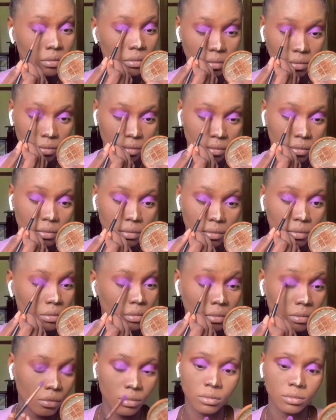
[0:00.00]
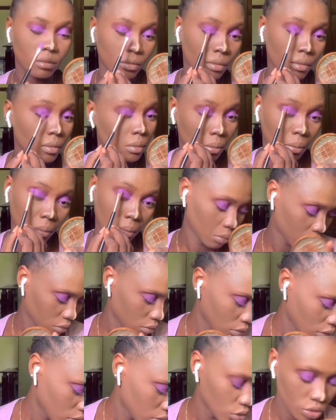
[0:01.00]
into the inner corner of my
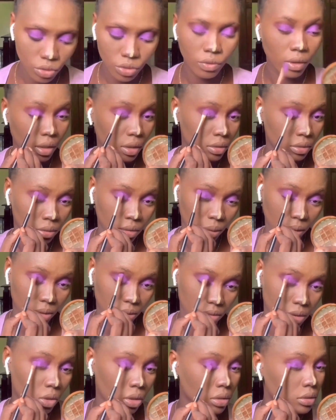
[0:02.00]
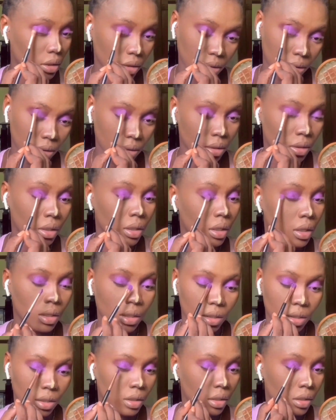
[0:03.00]
eyes, like that's, I'm just
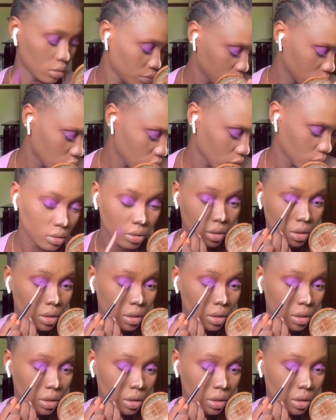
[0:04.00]
using that purple.